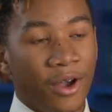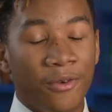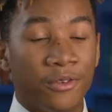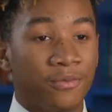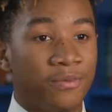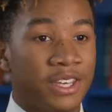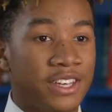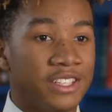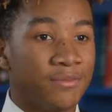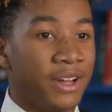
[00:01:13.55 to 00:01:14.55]
we
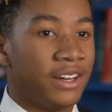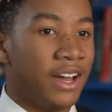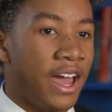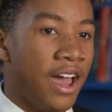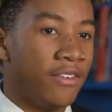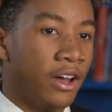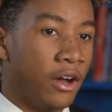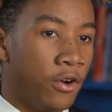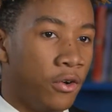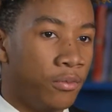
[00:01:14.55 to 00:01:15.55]
kids might not have at
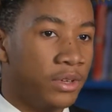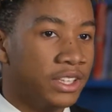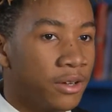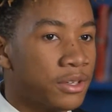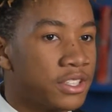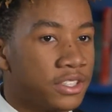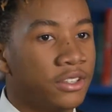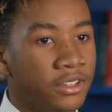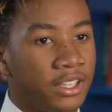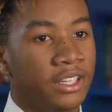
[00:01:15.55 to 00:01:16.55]
home, but they were
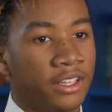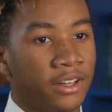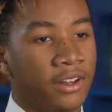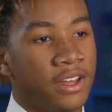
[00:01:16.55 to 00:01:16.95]
still here.